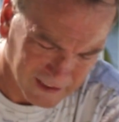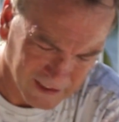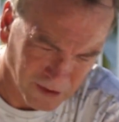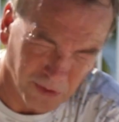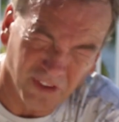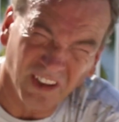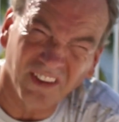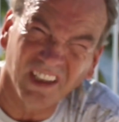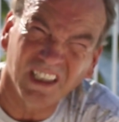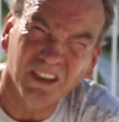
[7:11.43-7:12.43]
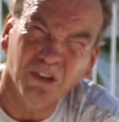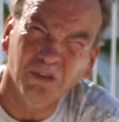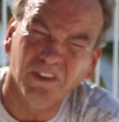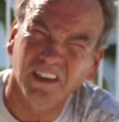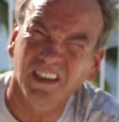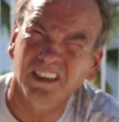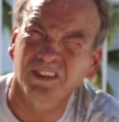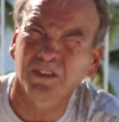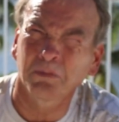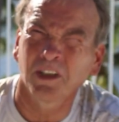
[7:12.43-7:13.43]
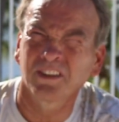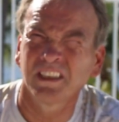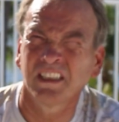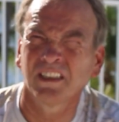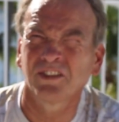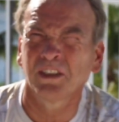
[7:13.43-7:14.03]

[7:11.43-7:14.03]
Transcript: there was nothing they could do for Alexis Martinez.